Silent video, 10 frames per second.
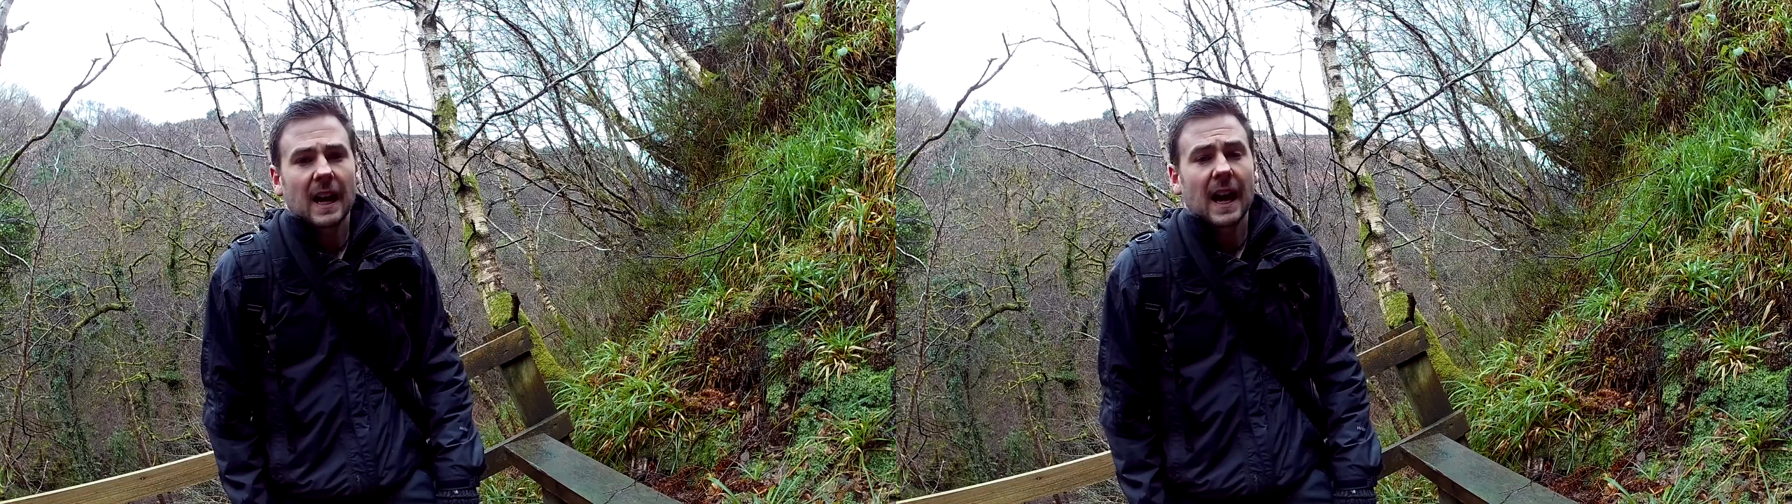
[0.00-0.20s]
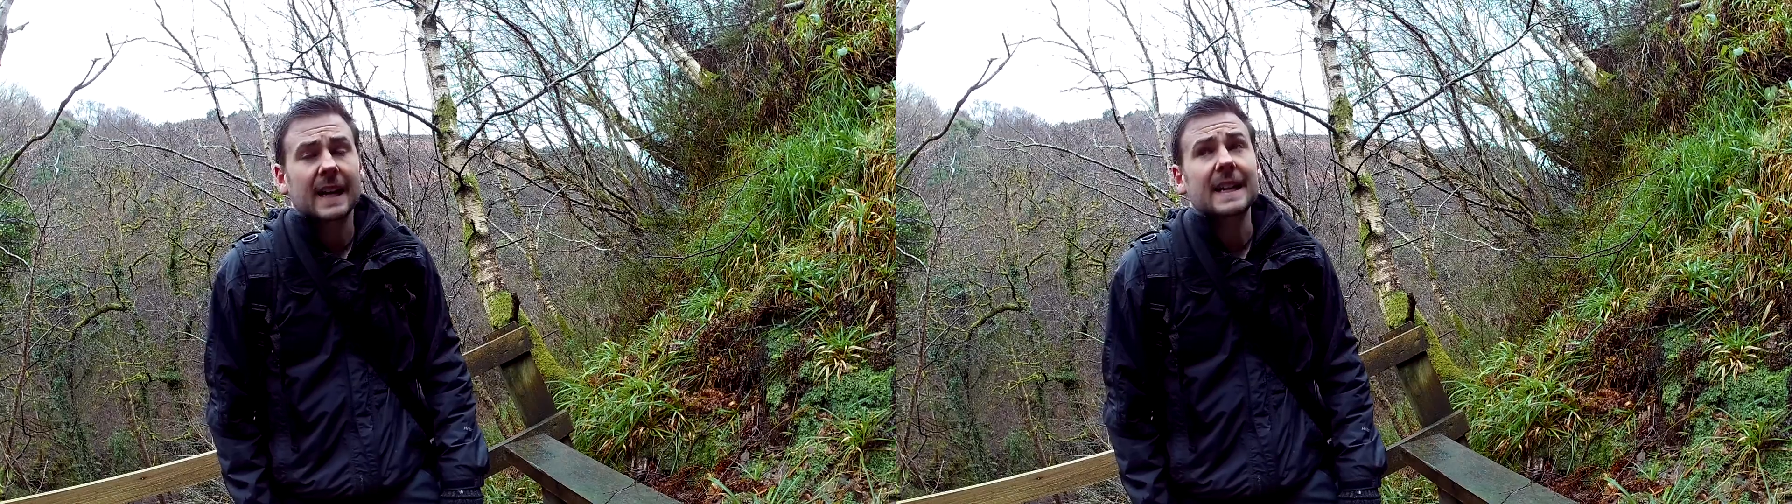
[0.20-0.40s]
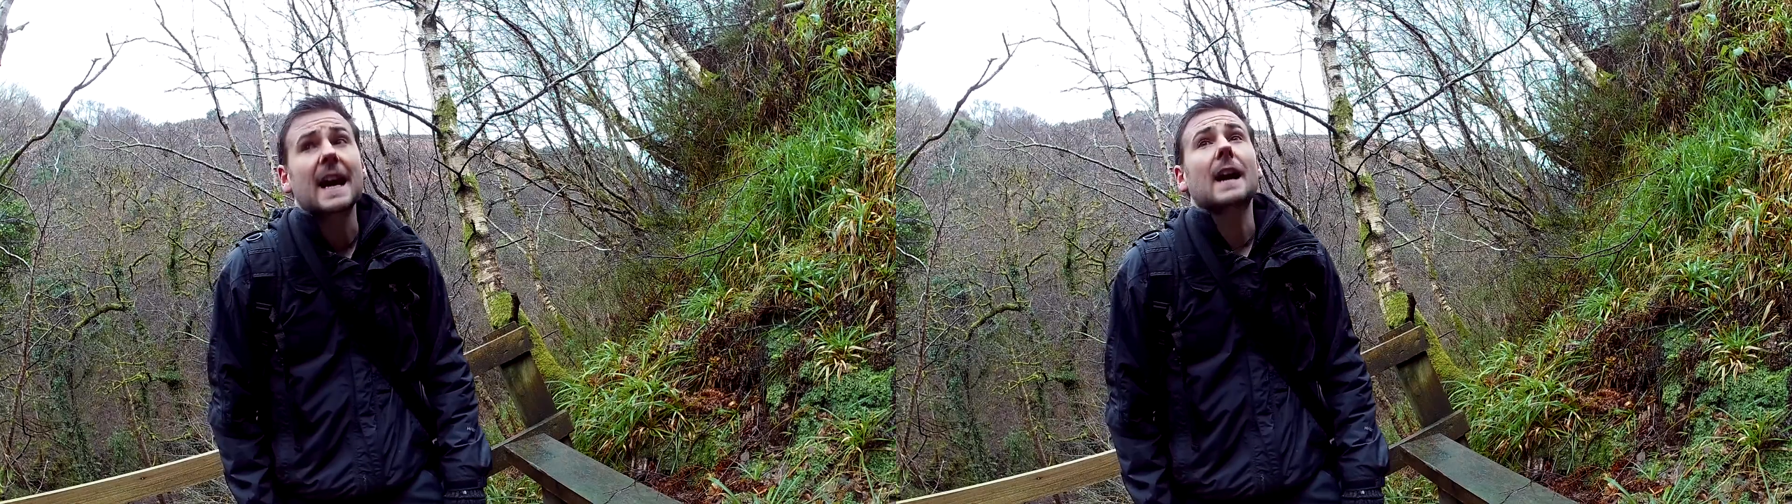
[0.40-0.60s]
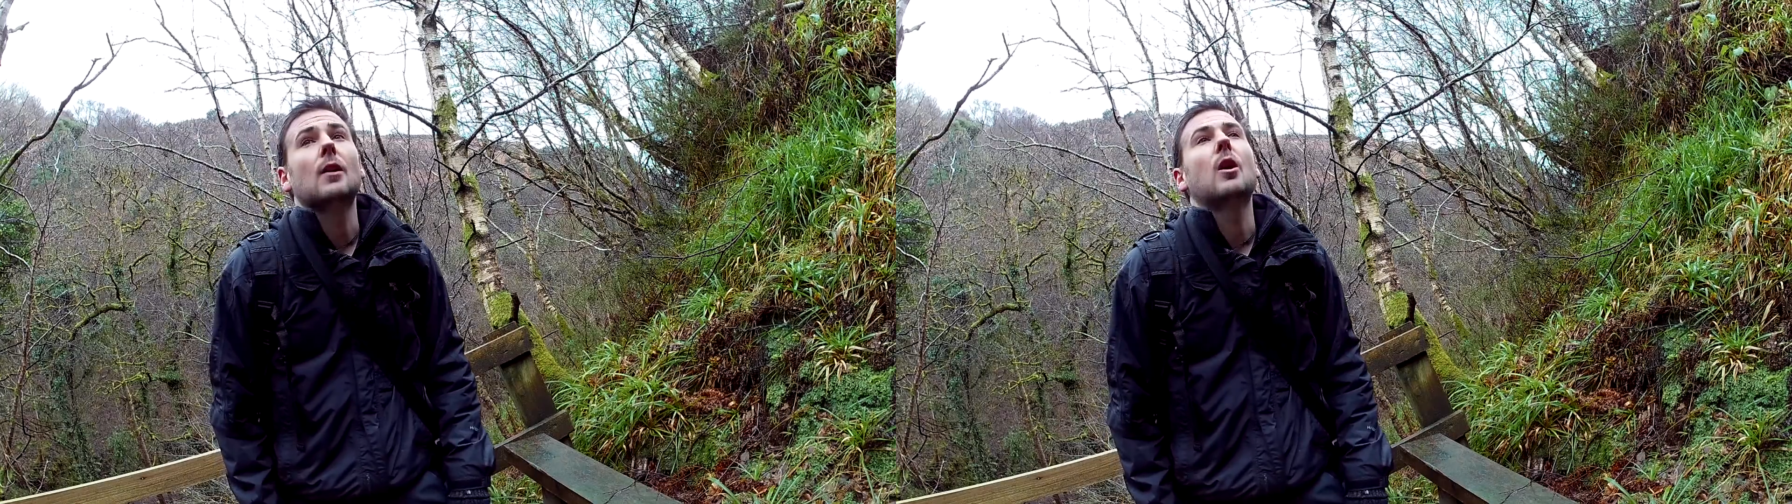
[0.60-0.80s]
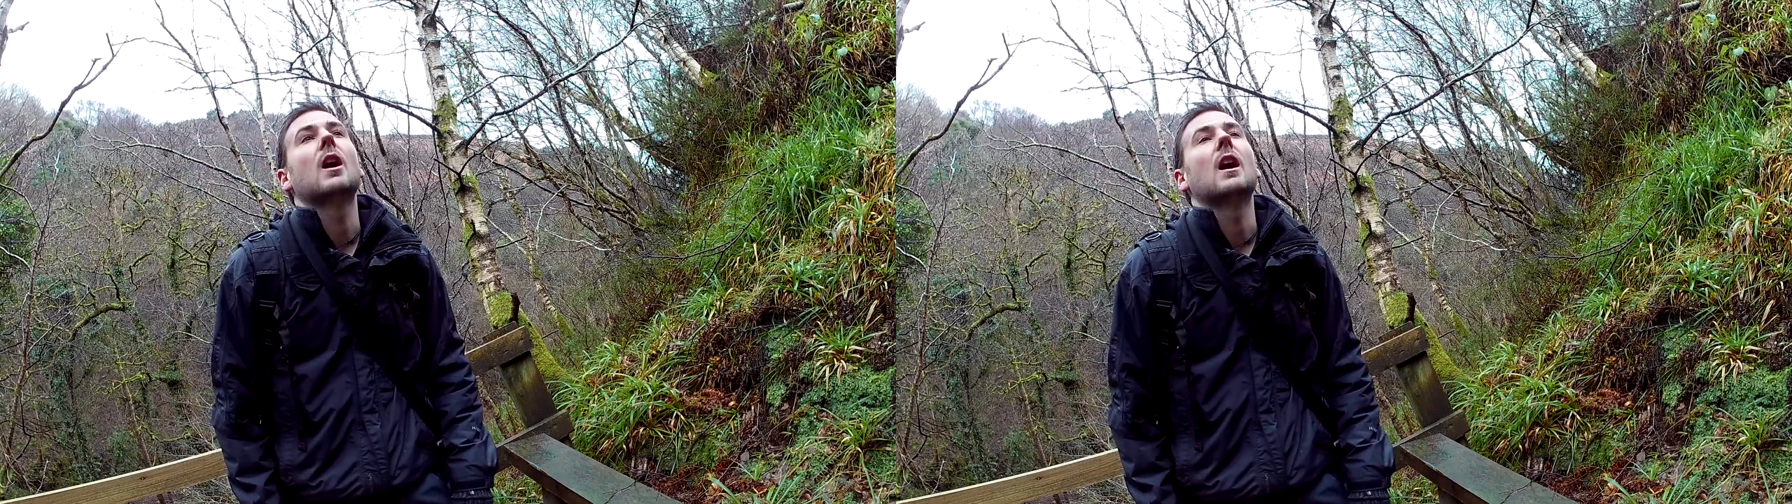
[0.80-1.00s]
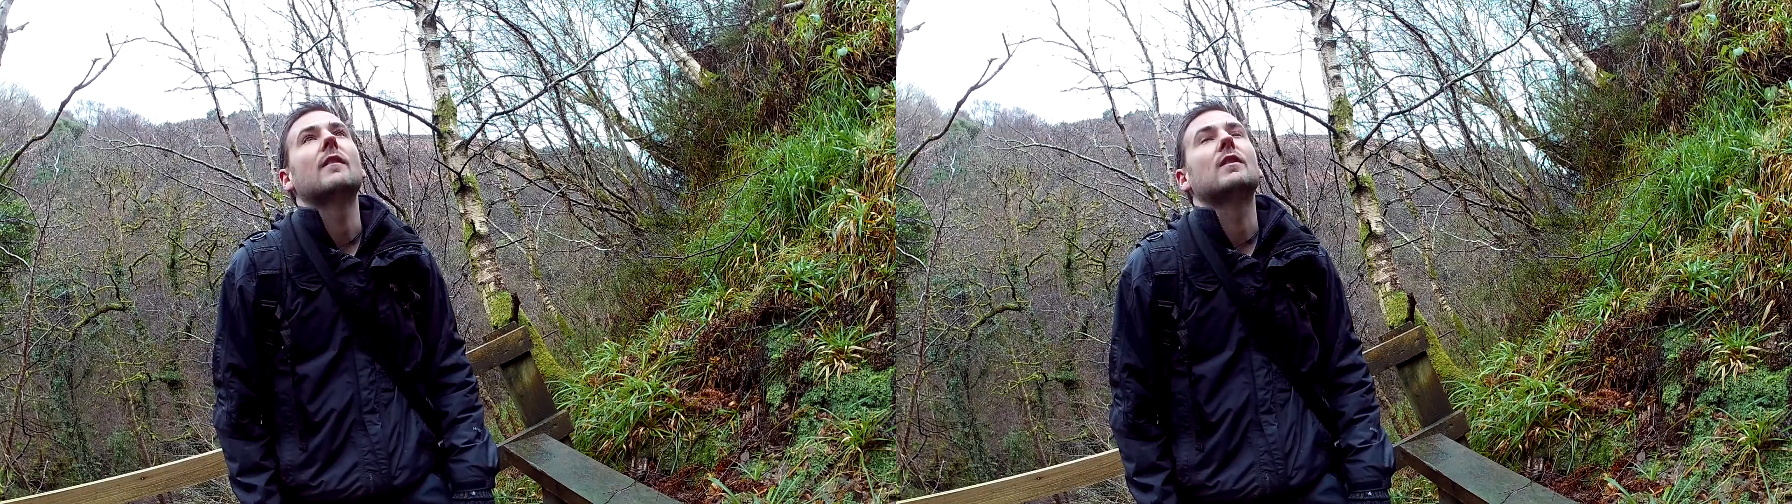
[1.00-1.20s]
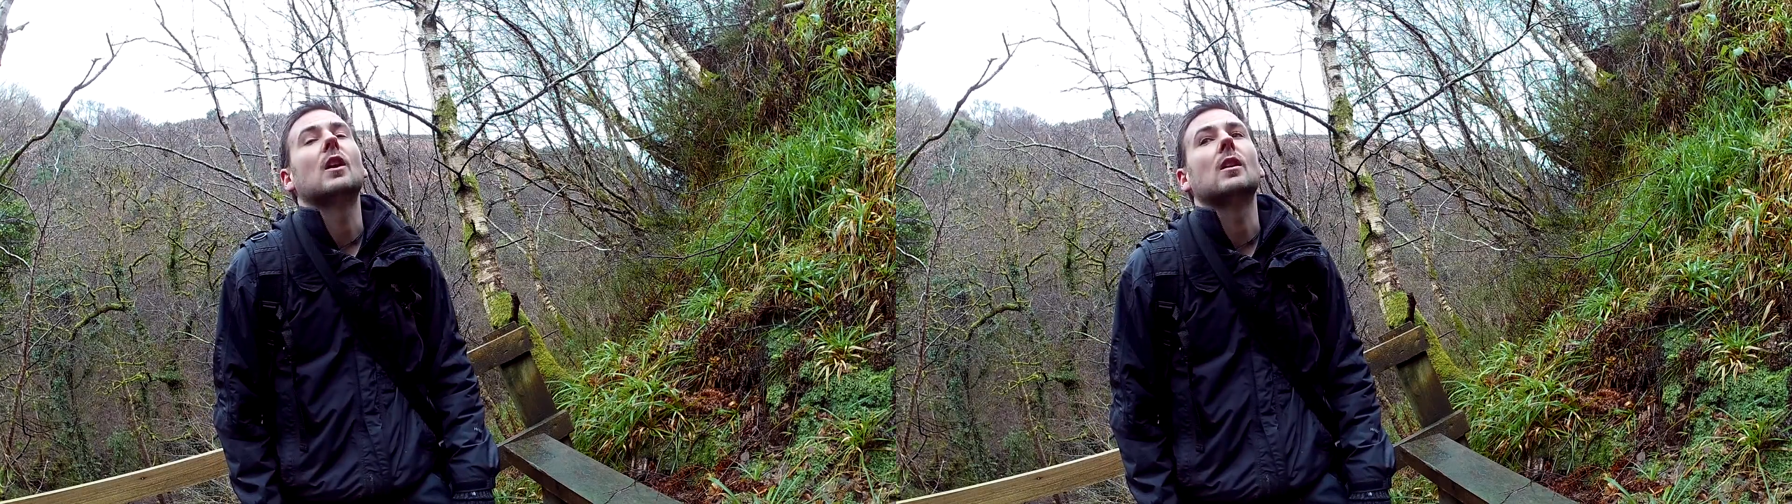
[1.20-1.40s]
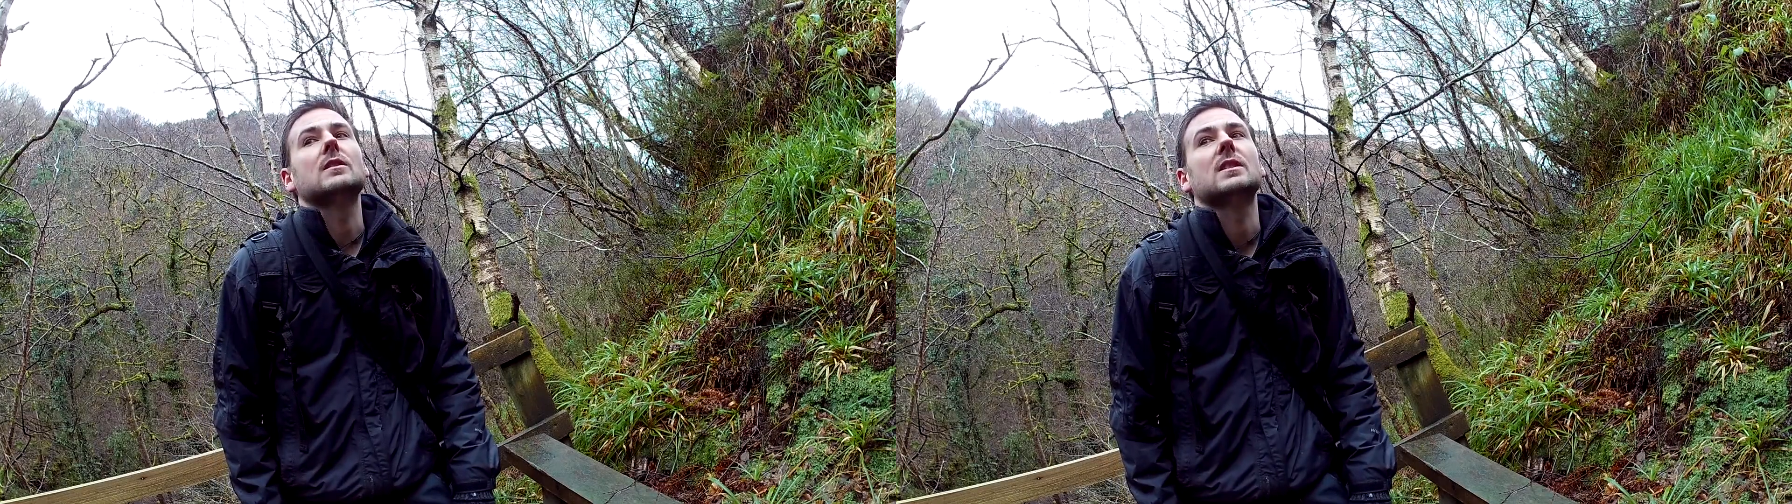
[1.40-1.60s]
and now I've
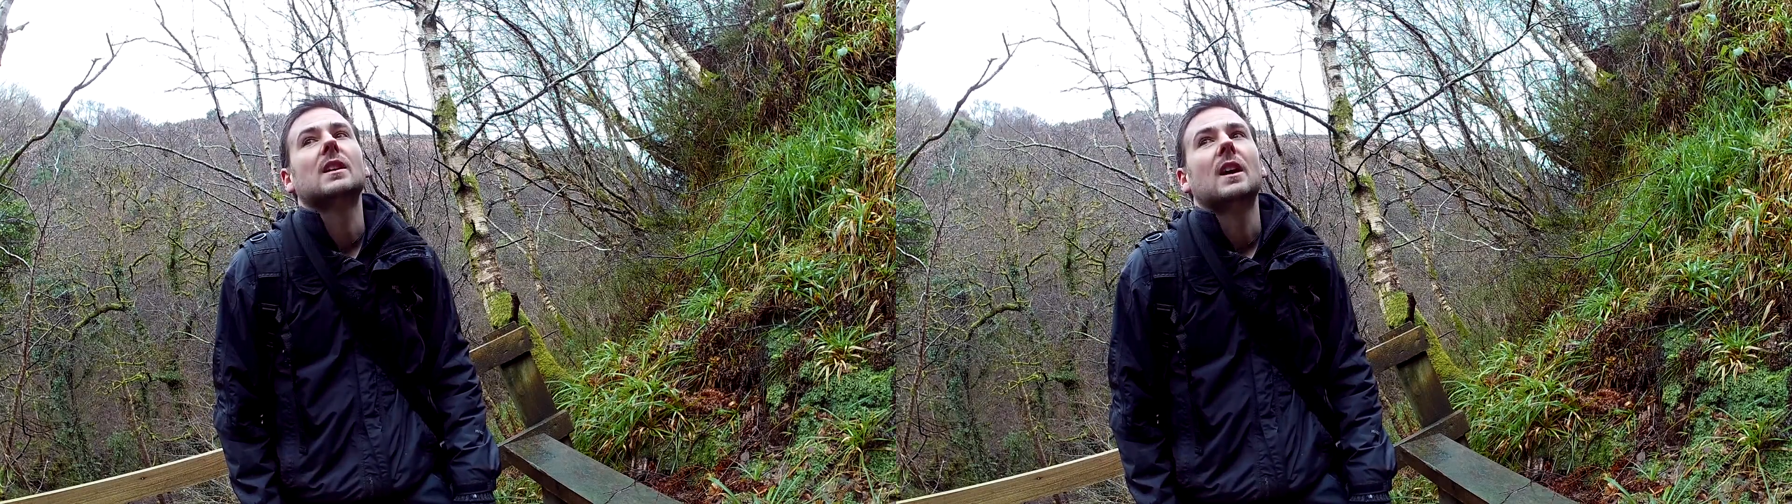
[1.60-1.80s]
got